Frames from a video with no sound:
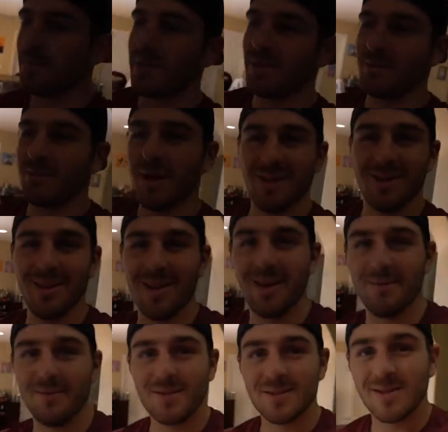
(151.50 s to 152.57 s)
me and my
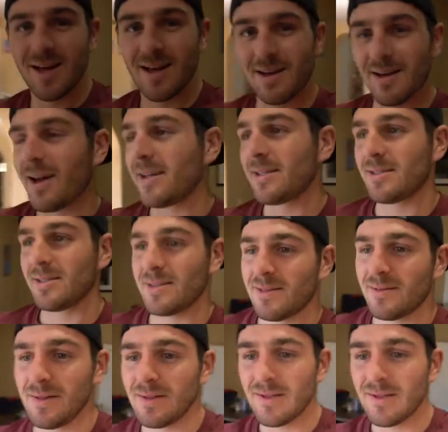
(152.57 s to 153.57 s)
life. Isn't that nice and